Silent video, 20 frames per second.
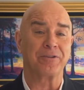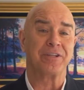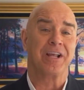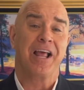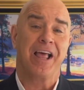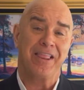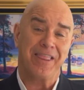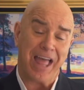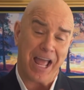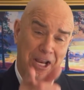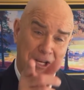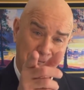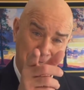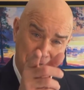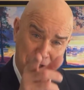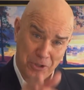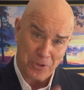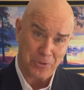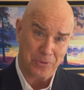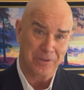that
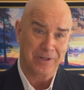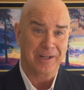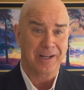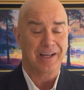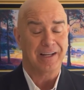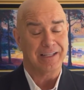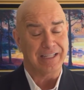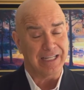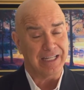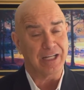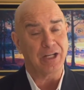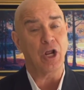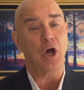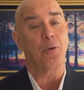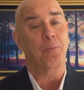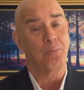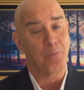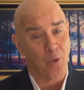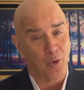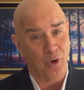you need to know
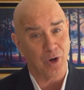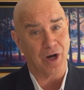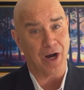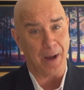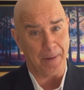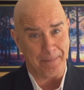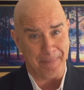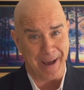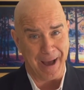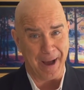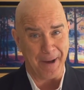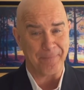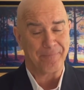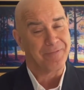more about.